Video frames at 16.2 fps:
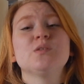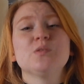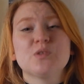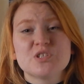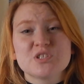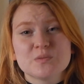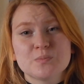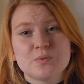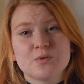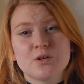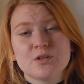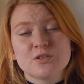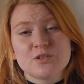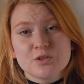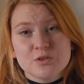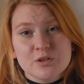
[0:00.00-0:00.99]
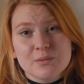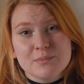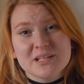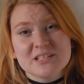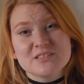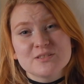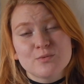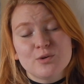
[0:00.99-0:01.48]
Your support truly
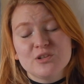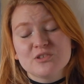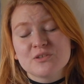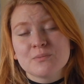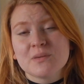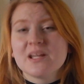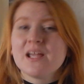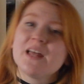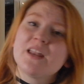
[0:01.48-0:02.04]
means the world to me,